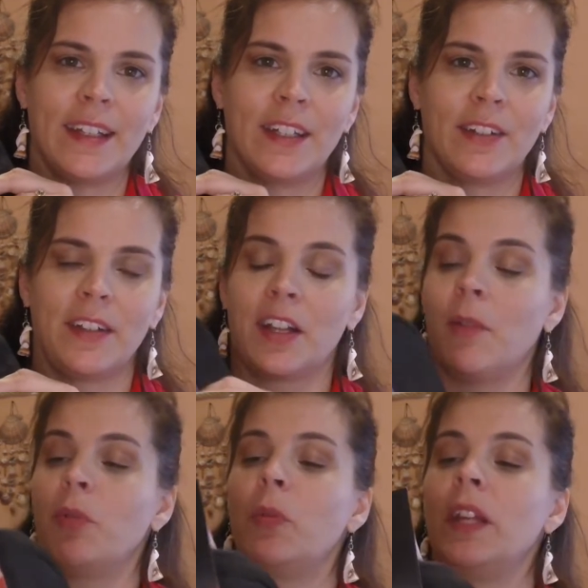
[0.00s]
here in a
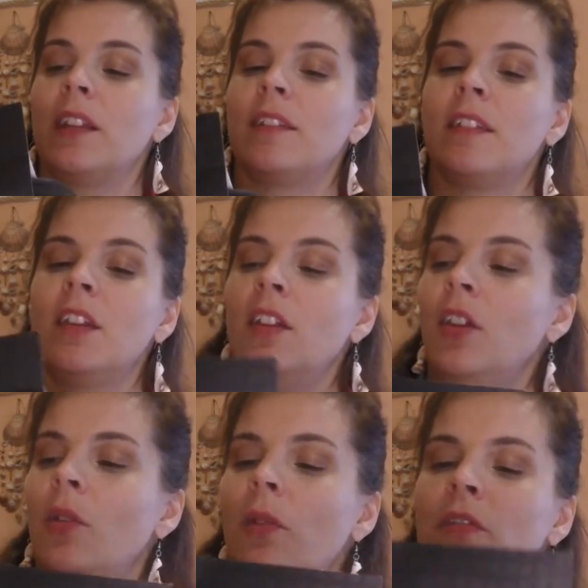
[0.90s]
couple weeks,
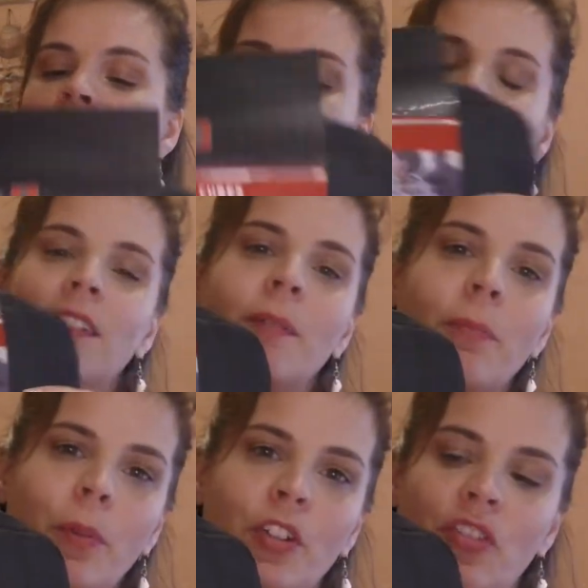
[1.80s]
we've got these
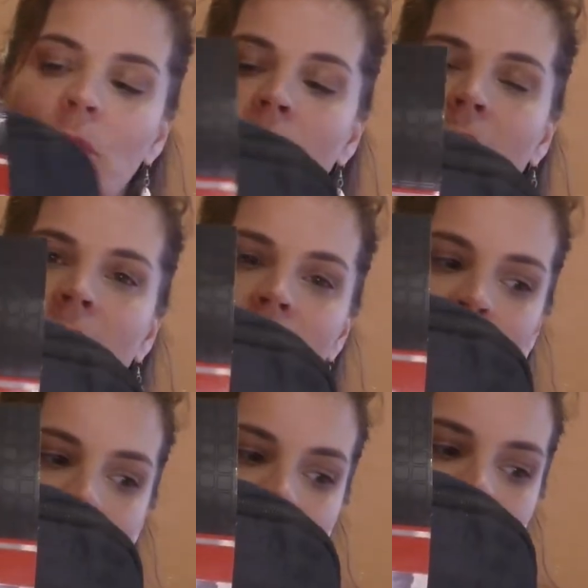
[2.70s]
compression bags. I've heard a